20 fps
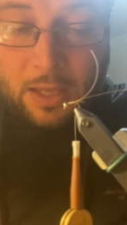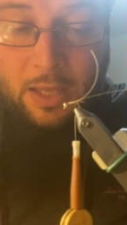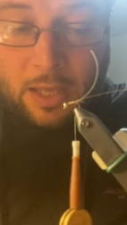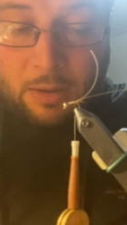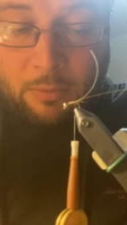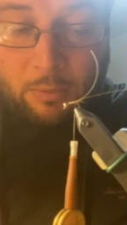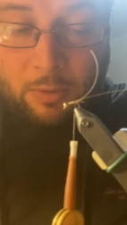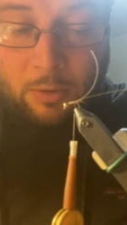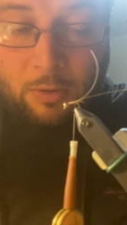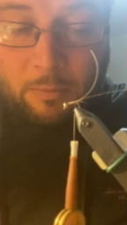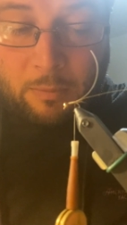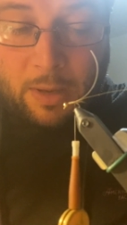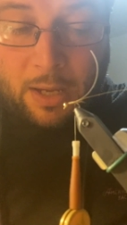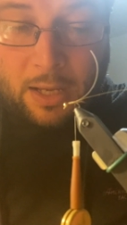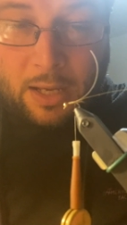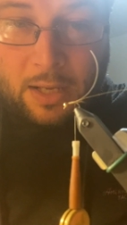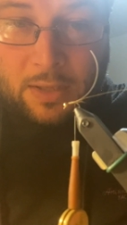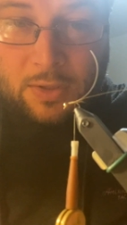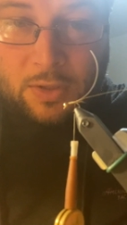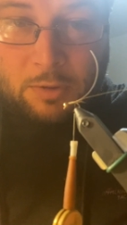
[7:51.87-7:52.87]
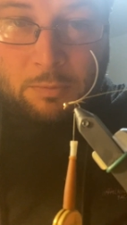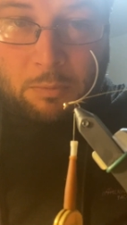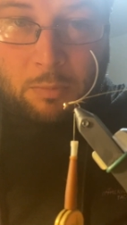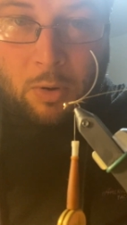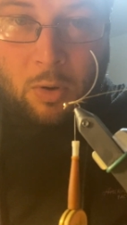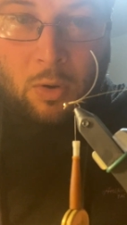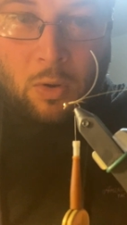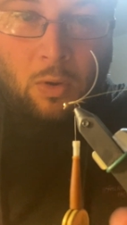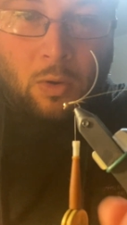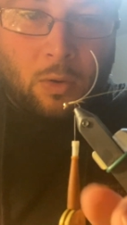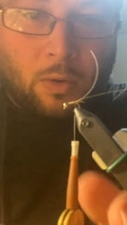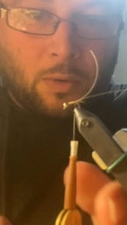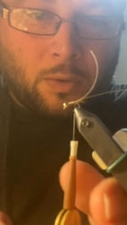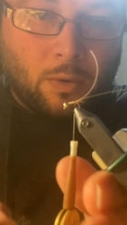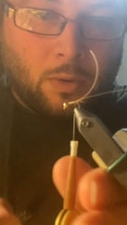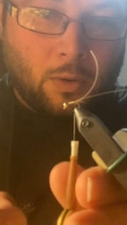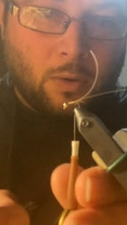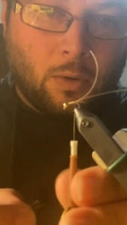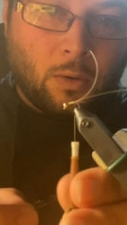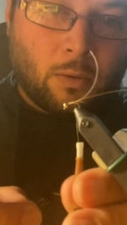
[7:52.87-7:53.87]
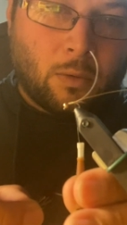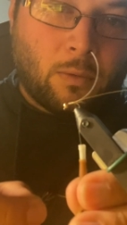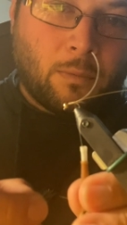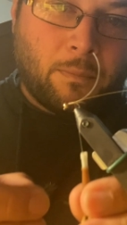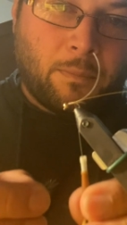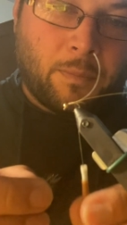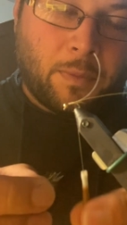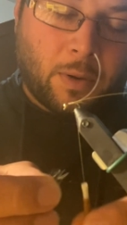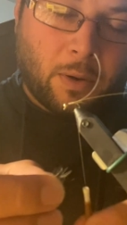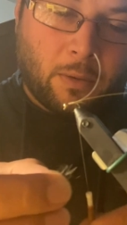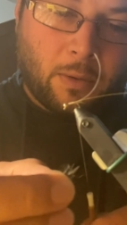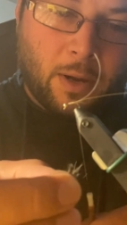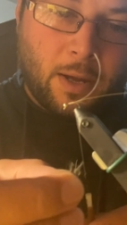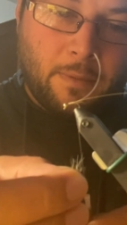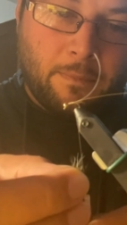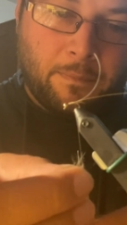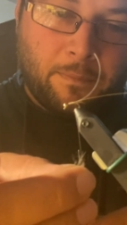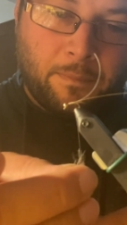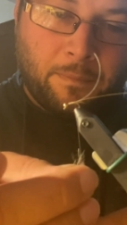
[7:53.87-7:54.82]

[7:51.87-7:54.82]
and we're going to make a small noodle, all right?